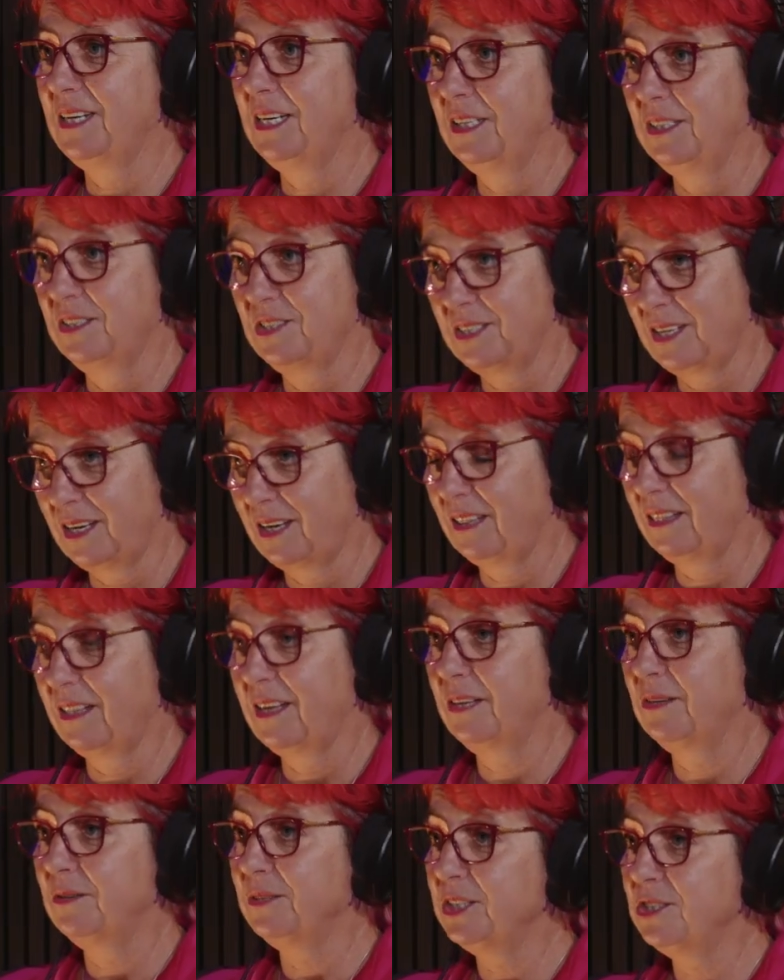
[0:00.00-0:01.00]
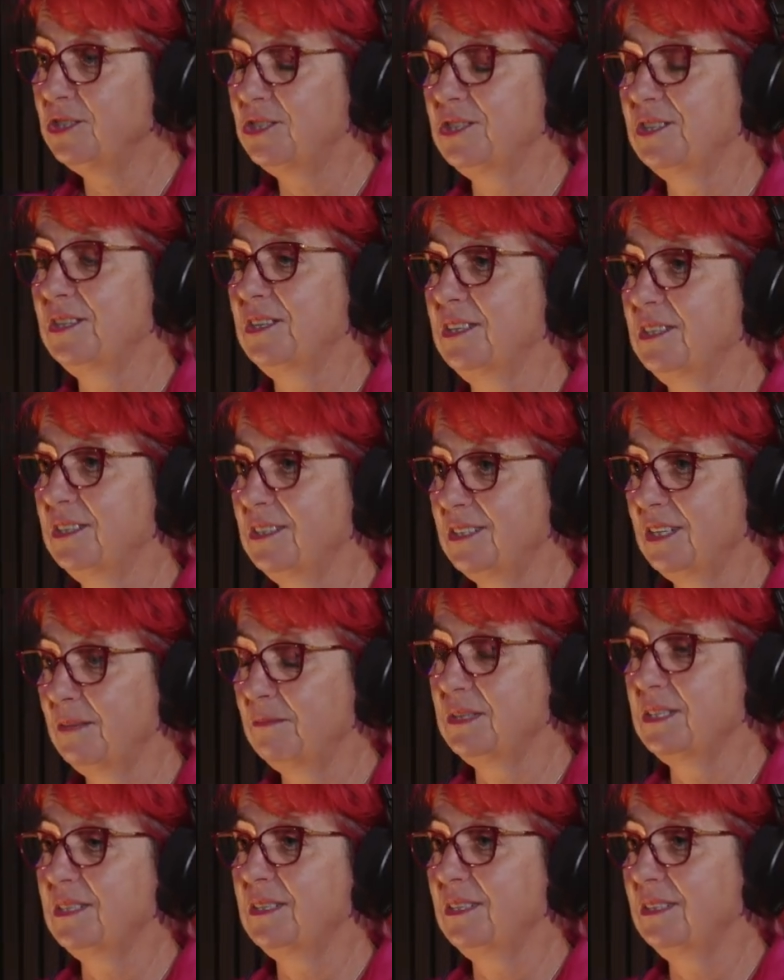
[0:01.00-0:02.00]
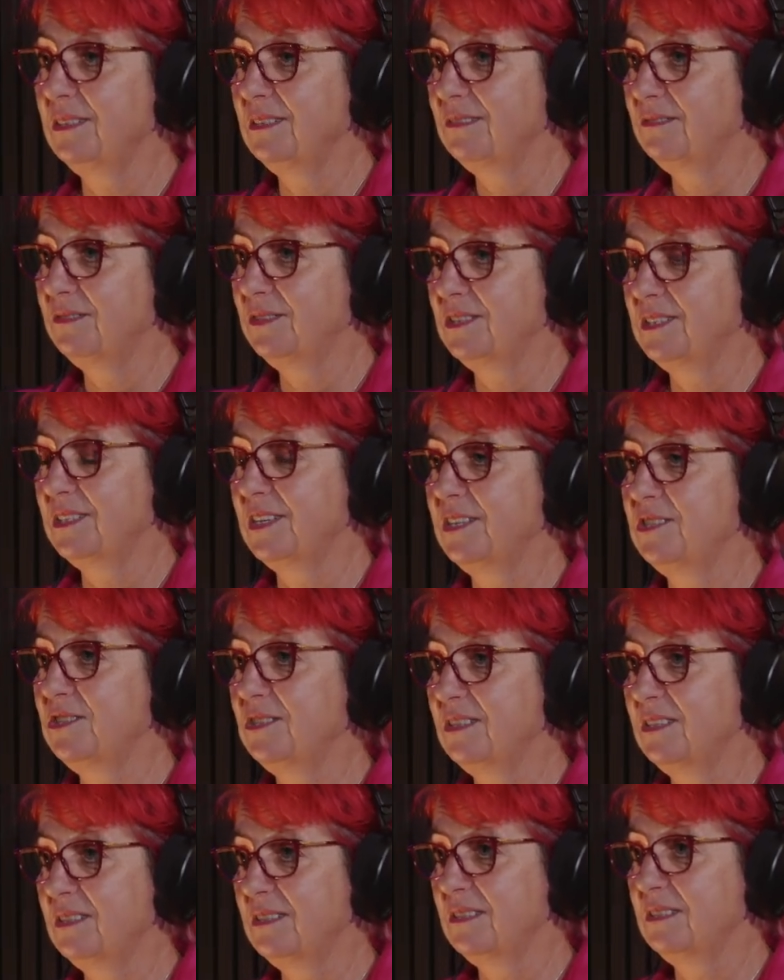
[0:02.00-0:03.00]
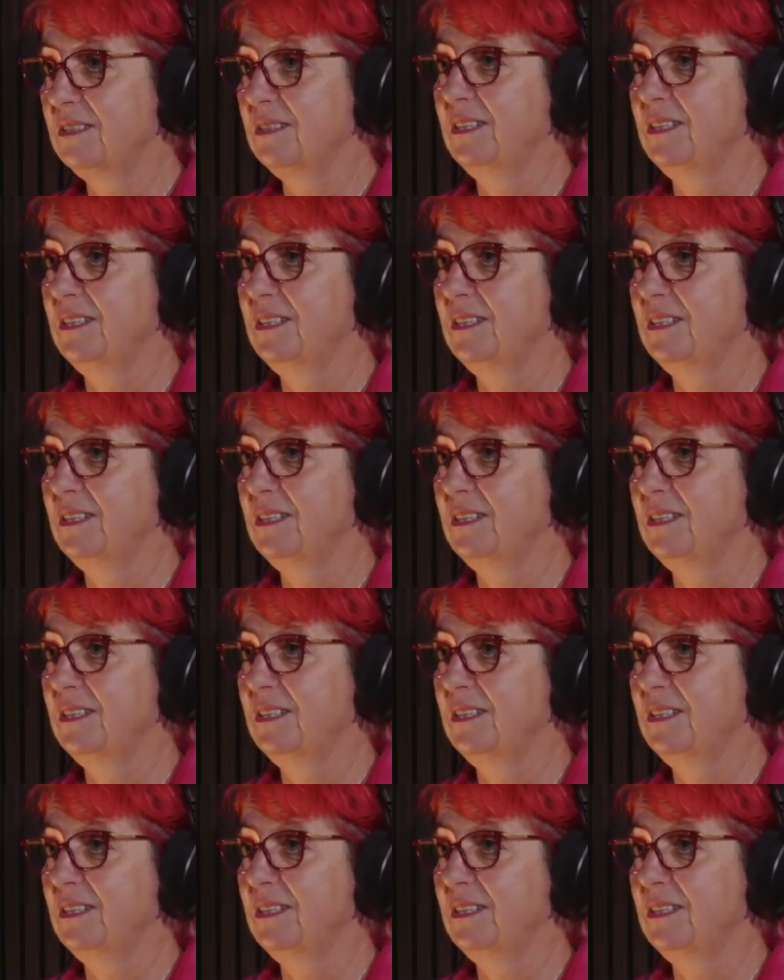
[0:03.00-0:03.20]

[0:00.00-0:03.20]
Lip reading: English second language and 10% First Nations.